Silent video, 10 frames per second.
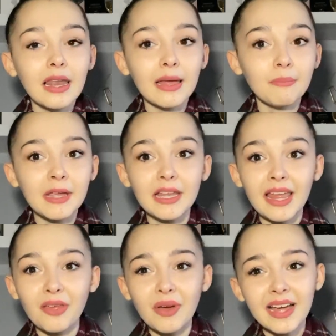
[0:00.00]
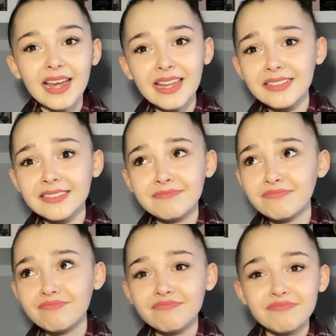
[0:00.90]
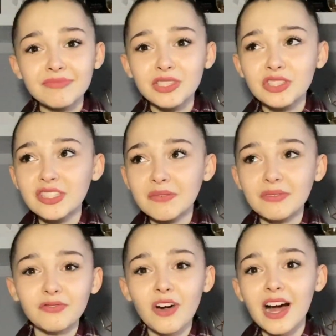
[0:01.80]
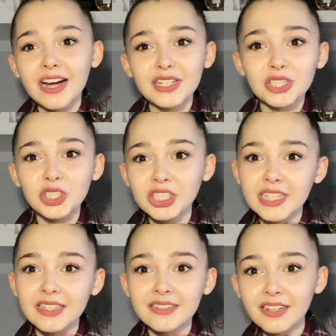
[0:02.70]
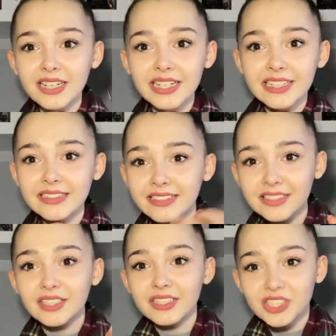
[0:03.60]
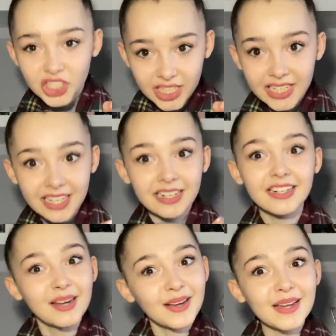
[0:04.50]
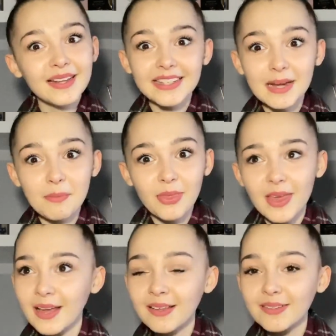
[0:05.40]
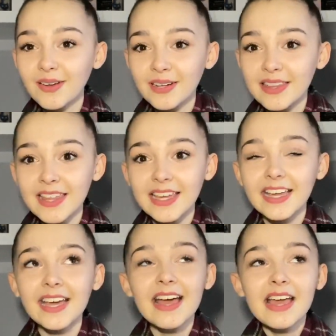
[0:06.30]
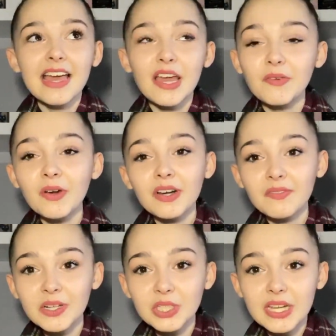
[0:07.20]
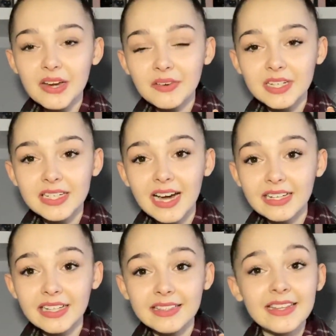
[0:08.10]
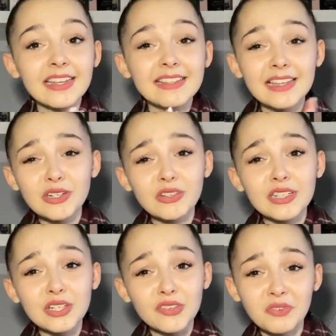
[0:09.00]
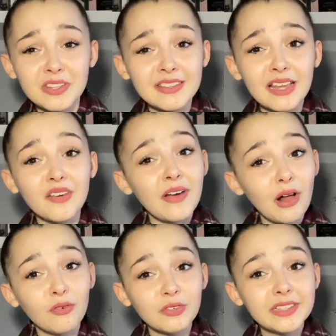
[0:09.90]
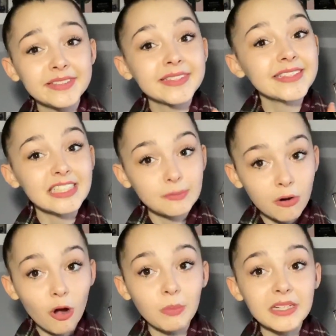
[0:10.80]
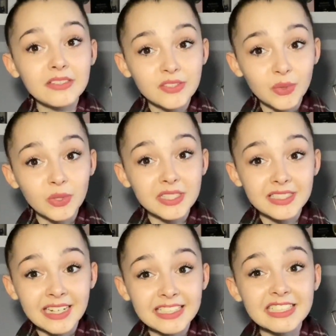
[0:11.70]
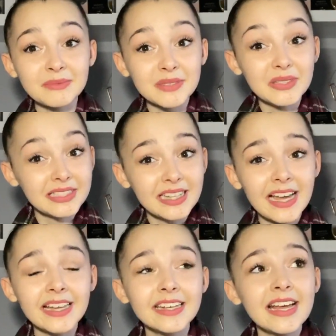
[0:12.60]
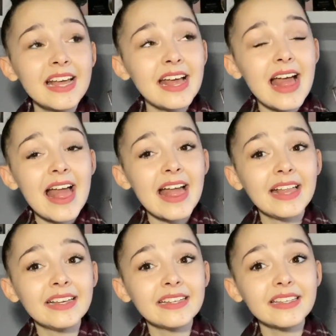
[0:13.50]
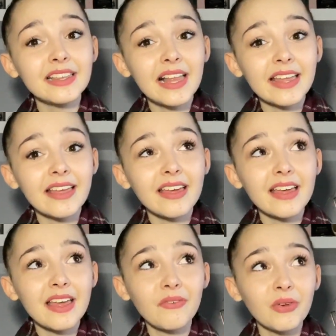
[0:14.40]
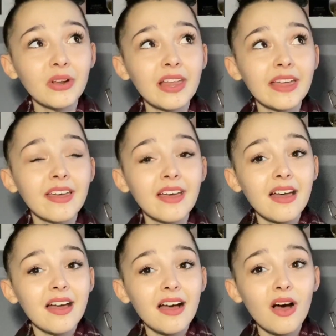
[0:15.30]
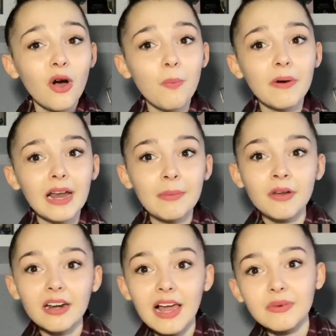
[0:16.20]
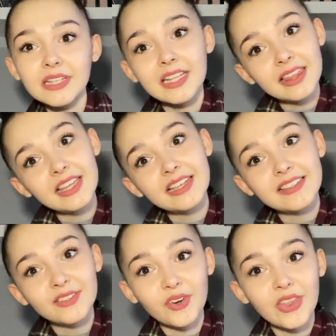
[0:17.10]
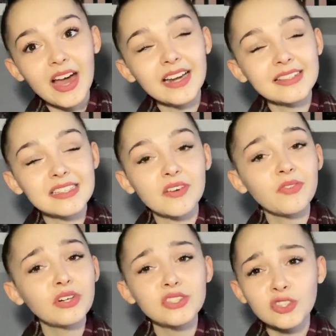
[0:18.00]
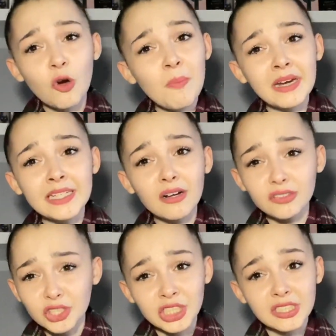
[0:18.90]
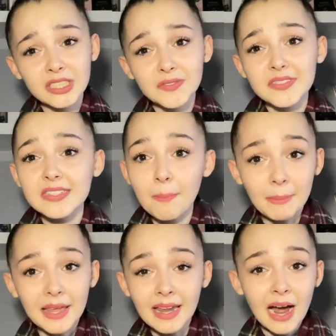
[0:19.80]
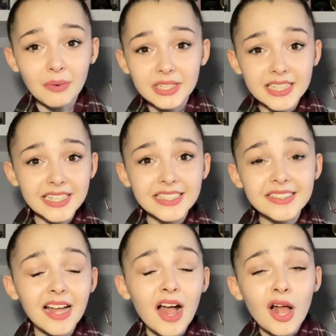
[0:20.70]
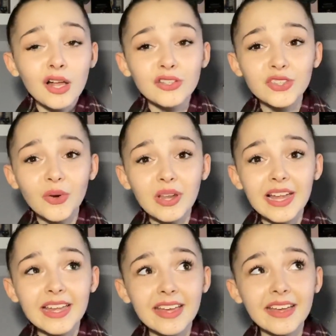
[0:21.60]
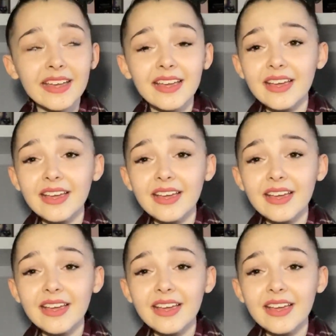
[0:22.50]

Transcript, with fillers: like meat like you can get like seven fried chicken nugget chicken nugget type things on a thingy if you're on a vegetarian diet and it's literally just for the sake of health reasons and it's probably disordered nine times out of ten and like if you're like oh, but I'm not allowed to eat this or that and stuff. There are so many alternatives to meat nowadays. So like,